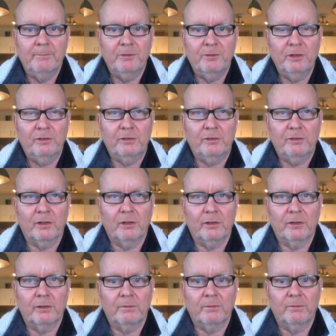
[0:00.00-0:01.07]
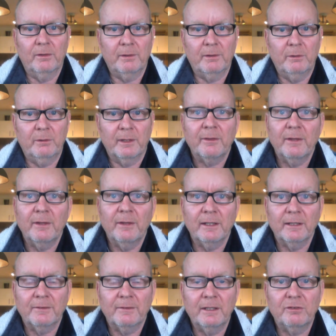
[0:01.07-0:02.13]
Just a very quick thing
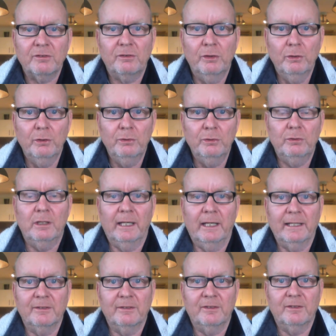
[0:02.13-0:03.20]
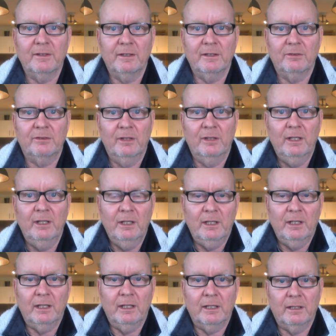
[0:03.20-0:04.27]
that there's two Glens in this
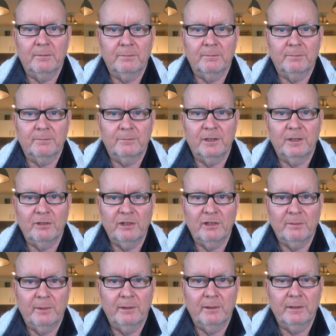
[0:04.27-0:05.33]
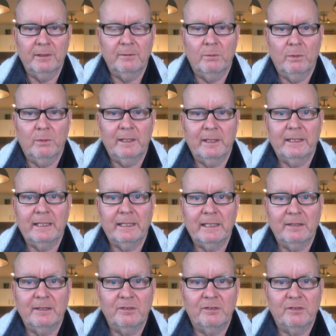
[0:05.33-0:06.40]
teaching period. One
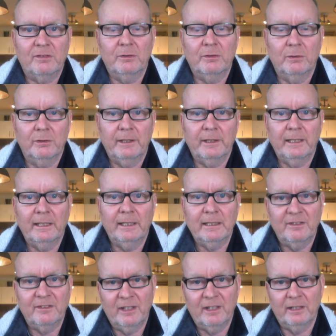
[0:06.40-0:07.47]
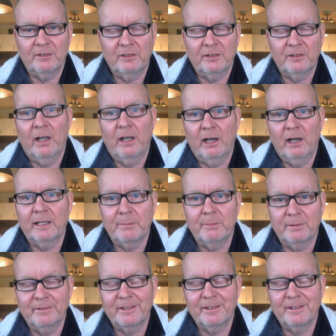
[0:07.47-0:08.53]
is good looking, intelligent, highly
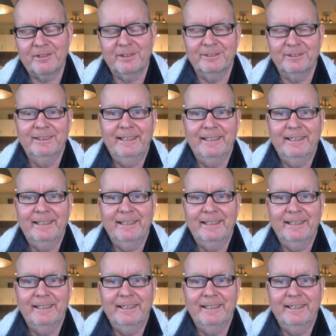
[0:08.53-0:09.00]
professional,